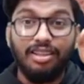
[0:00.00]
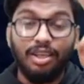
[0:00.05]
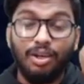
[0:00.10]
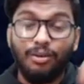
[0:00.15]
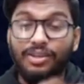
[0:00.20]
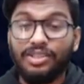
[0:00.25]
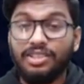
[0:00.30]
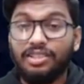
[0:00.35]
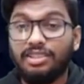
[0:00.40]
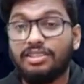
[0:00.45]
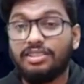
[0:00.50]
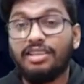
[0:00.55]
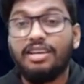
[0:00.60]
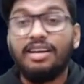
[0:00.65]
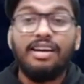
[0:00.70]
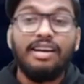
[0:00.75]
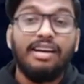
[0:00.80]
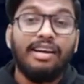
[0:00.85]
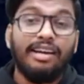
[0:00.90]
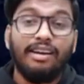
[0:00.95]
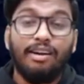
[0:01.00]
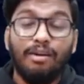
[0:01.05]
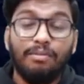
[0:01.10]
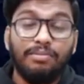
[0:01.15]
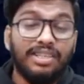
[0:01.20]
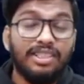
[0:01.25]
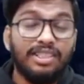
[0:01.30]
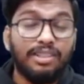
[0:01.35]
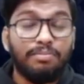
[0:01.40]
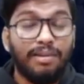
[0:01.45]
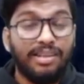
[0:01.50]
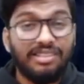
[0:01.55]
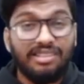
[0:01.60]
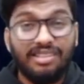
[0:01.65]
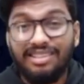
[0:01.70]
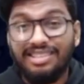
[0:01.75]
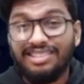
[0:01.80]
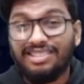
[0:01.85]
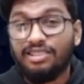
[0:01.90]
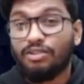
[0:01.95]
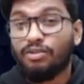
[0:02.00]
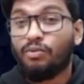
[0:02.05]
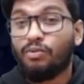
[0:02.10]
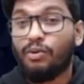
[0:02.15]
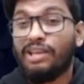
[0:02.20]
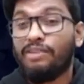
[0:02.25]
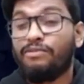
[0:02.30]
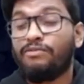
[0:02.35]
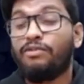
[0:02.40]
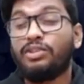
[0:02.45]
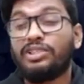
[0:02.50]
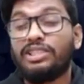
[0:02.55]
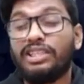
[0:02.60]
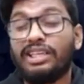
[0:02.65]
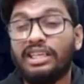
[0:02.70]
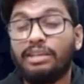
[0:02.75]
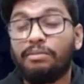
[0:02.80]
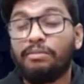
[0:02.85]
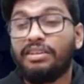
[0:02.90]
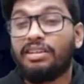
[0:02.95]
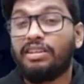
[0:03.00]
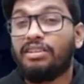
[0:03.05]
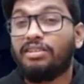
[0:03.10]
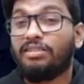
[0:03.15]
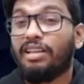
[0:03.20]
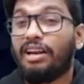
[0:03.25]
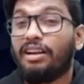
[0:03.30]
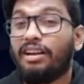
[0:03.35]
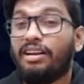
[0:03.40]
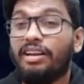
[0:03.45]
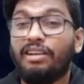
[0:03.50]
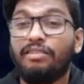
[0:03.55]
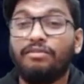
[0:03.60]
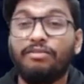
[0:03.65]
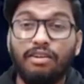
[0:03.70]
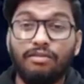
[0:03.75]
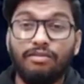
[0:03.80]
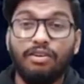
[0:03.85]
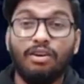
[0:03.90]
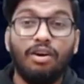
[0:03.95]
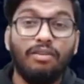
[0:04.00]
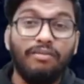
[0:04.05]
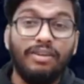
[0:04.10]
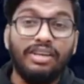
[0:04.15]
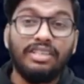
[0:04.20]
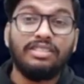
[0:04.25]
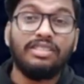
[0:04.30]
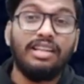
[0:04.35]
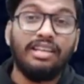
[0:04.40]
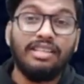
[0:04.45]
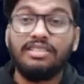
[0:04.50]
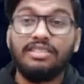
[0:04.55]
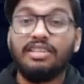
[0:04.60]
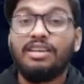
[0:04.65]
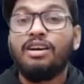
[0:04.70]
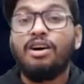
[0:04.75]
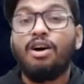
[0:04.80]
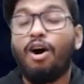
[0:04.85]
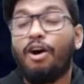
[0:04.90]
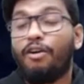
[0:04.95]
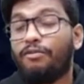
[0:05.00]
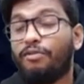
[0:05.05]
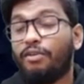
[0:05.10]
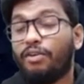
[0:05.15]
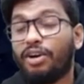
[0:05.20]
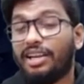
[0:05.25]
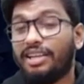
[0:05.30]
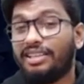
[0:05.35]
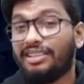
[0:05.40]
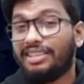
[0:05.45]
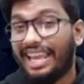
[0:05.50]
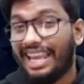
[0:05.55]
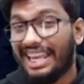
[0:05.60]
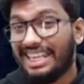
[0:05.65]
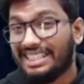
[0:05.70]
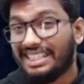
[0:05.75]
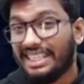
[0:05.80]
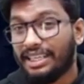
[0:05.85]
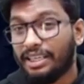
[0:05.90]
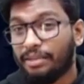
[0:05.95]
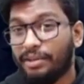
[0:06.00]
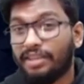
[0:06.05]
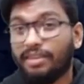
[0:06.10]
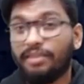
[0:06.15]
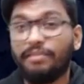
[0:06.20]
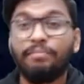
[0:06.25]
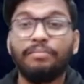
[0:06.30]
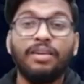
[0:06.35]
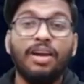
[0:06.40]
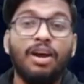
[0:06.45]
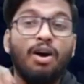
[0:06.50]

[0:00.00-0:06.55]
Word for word: The question is, an object is placed at a distance of twenty-four centimeters in that in front of a convex lens of focal length eight centimeters.